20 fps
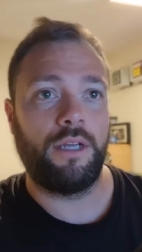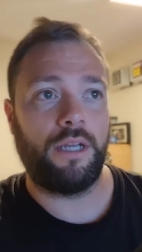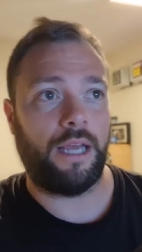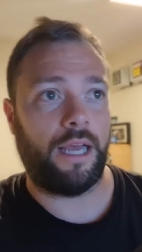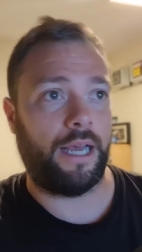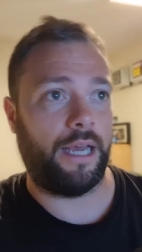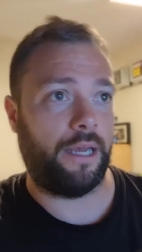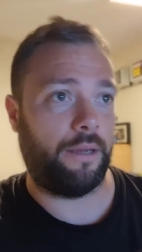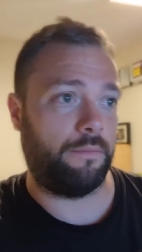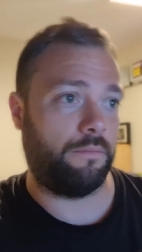
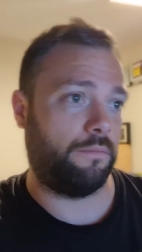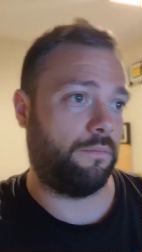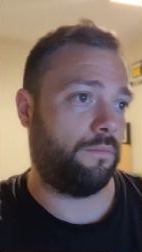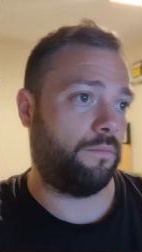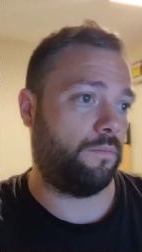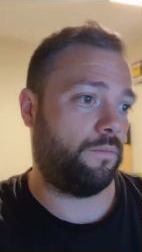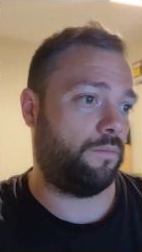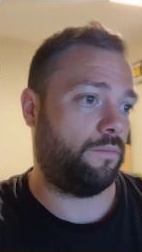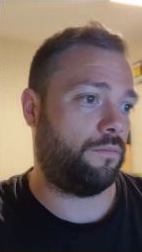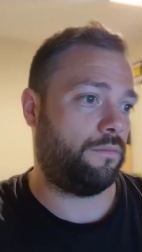Um,
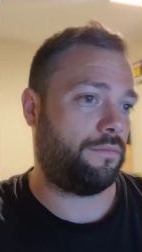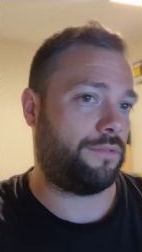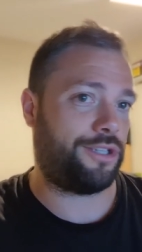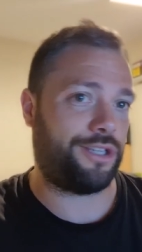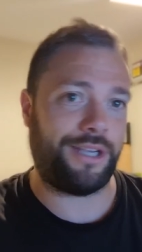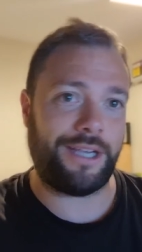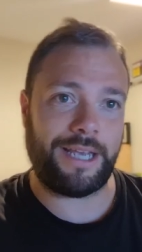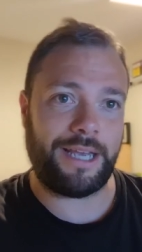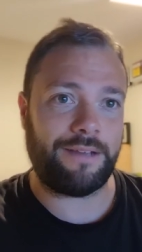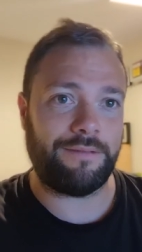
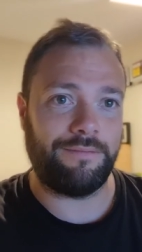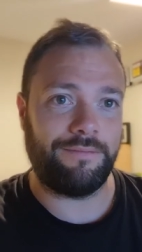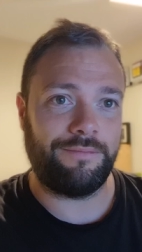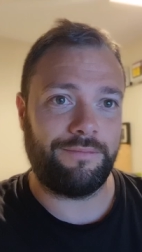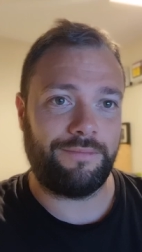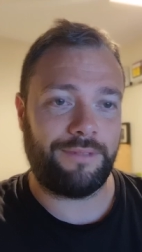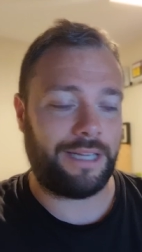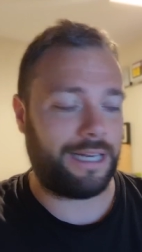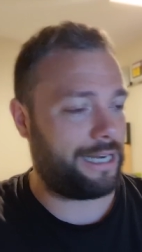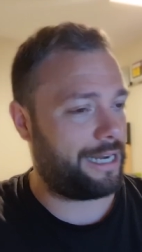so yeah,
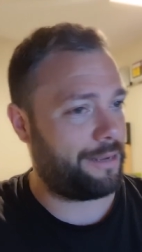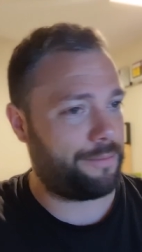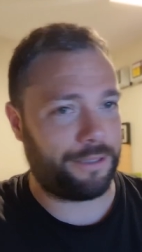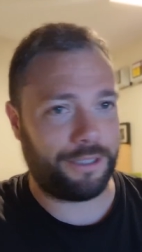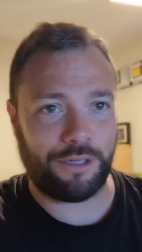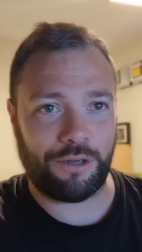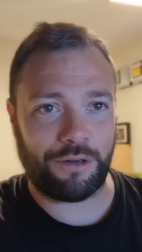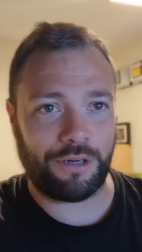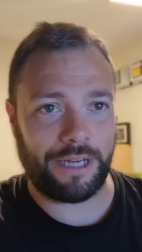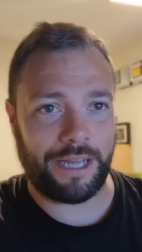Clement
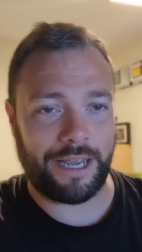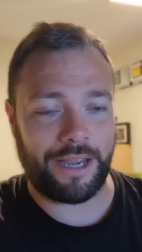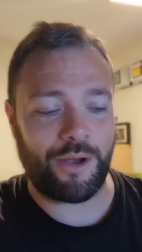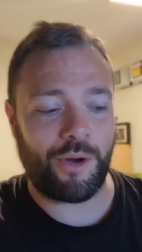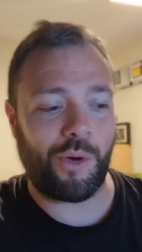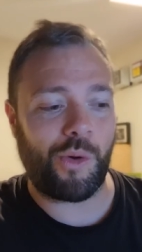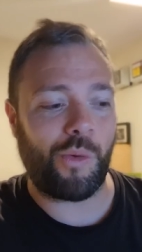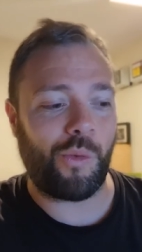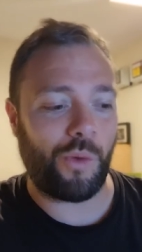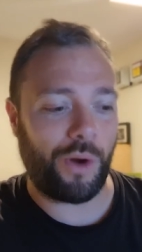Lenglet,
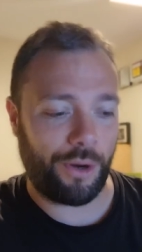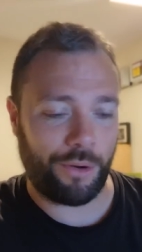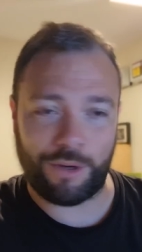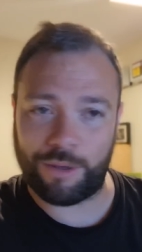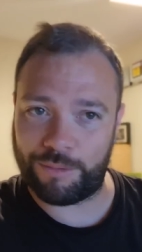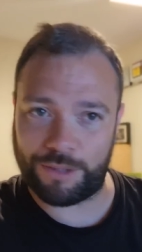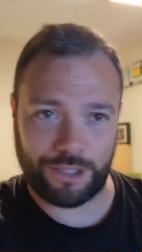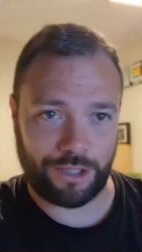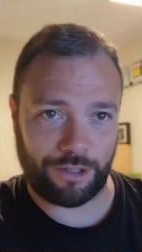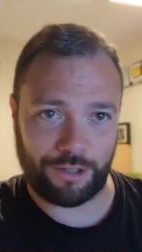
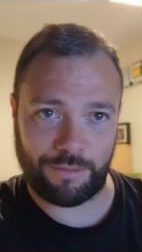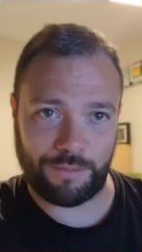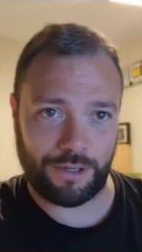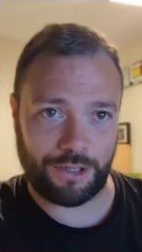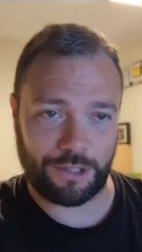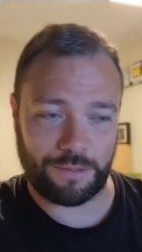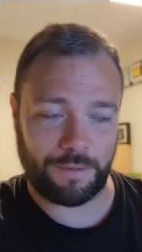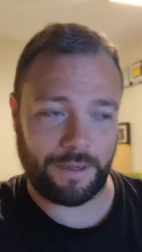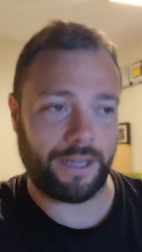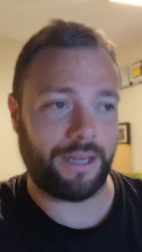welcome to Tottenham
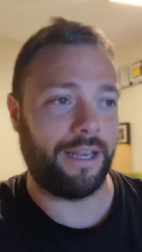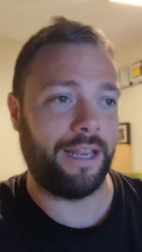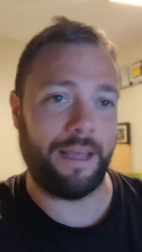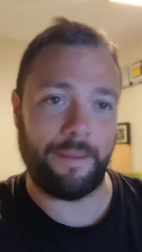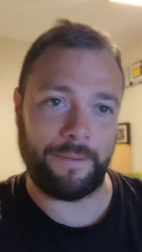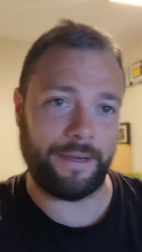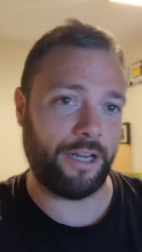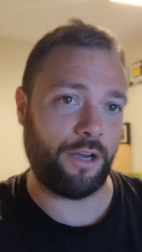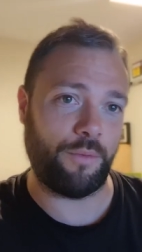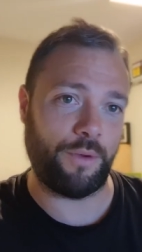Hotspur. Let
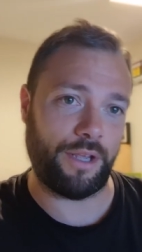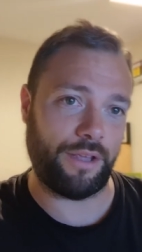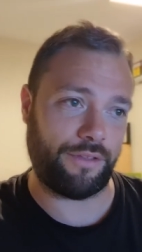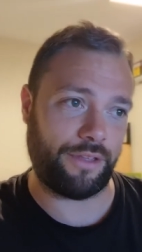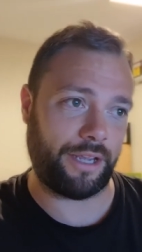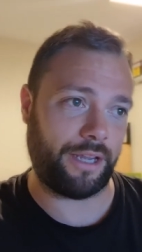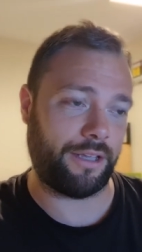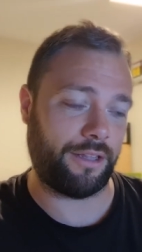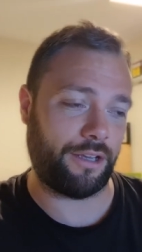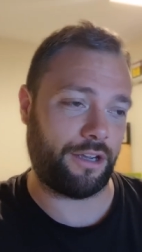me know what you
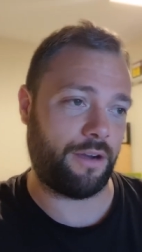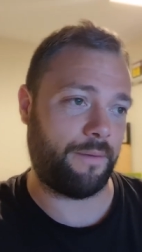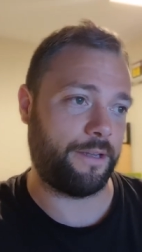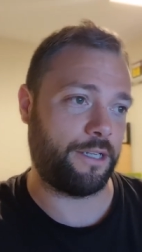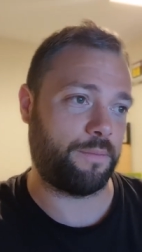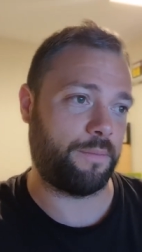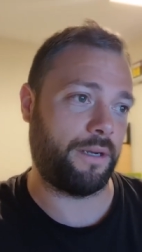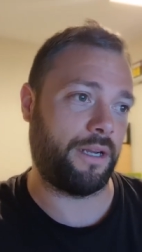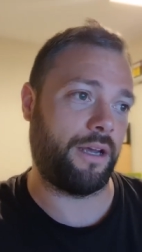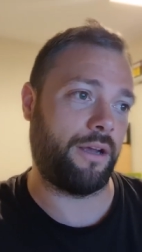think in the
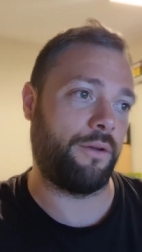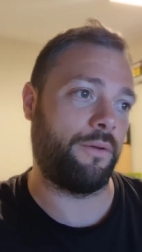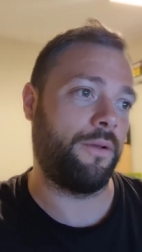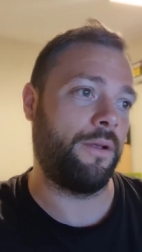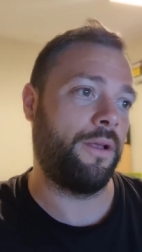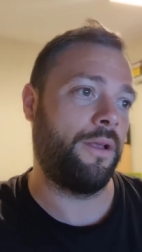comments below.